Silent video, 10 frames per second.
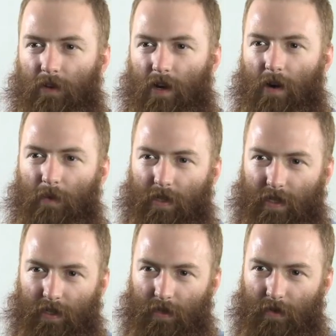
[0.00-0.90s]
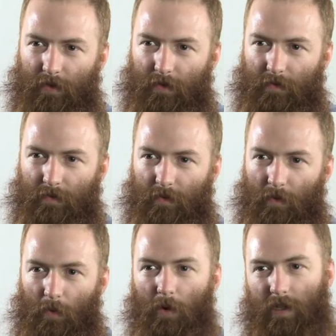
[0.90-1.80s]
not willing to
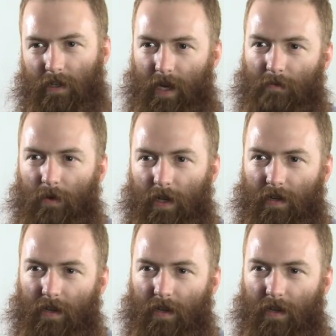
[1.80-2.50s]
work to that point.